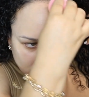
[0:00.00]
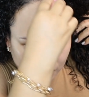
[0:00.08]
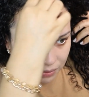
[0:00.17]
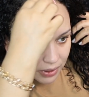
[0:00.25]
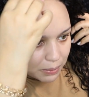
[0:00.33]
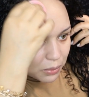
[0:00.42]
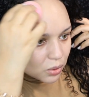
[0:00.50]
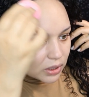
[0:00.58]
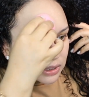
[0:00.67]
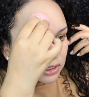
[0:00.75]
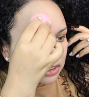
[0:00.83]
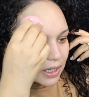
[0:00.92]
What I'm going
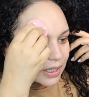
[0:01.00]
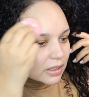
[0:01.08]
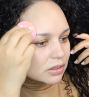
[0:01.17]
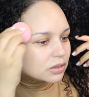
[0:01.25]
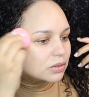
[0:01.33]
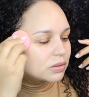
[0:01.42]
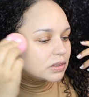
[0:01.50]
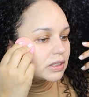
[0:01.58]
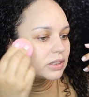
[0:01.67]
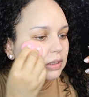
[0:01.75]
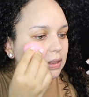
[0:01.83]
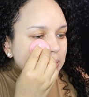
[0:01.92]
to try to do
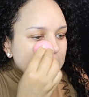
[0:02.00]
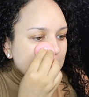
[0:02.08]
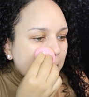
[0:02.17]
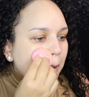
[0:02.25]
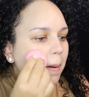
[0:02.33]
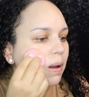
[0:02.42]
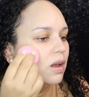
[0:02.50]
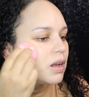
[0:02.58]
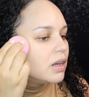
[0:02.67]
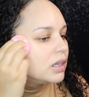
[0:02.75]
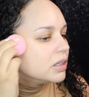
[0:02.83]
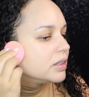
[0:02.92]
is just
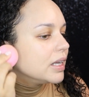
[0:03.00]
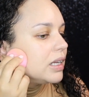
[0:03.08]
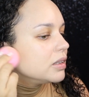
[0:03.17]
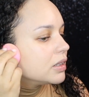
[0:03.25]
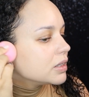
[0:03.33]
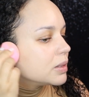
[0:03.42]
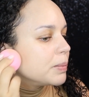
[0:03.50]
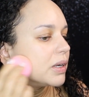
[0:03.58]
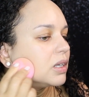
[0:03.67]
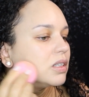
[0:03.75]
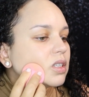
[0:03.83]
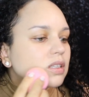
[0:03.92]
take the
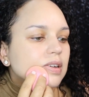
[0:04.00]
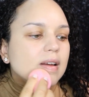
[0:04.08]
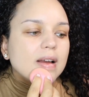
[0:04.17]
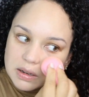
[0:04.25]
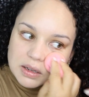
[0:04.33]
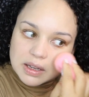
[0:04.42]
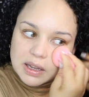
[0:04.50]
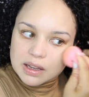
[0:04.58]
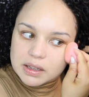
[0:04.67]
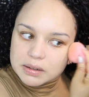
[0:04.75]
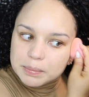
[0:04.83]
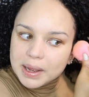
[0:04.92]
sponge
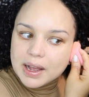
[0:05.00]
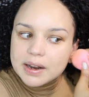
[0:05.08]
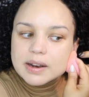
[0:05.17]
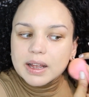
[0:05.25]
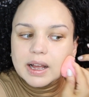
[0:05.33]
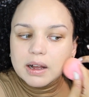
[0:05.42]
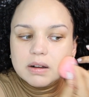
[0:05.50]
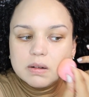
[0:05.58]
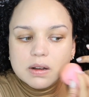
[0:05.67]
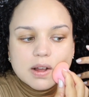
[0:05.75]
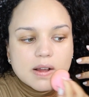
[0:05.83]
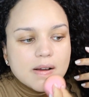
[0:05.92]
and pat it
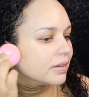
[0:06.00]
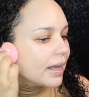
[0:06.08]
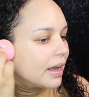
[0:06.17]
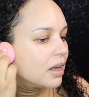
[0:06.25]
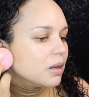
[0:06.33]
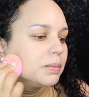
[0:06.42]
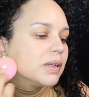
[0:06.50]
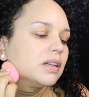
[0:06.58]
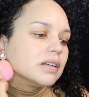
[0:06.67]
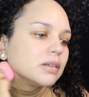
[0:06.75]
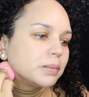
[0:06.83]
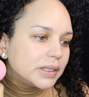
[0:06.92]
out. That helped a
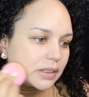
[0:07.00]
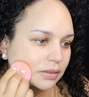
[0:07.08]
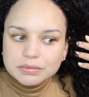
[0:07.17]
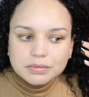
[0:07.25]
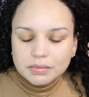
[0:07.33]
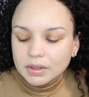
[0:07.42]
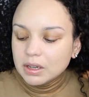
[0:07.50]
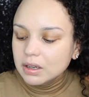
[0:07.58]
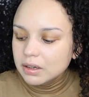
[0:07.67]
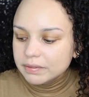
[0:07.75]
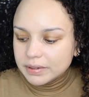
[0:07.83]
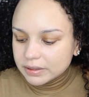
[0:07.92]
little bit,
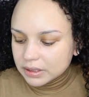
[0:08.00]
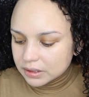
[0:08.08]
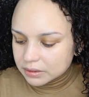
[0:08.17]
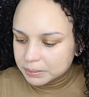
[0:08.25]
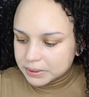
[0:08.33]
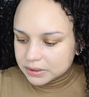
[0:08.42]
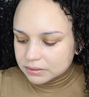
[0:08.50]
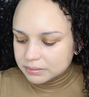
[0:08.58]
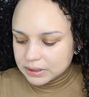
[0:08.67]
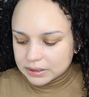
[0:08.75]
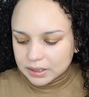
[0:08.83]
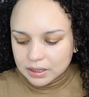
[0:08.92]
a very little bit.
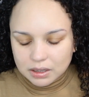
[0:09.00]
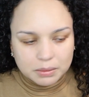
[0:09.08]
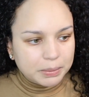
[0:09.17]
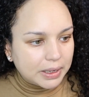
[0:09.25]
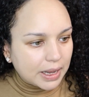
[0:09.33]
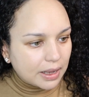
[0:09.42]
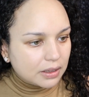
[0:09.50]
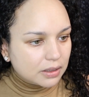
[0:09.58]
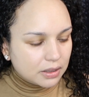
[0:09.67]
That didn't help a lot.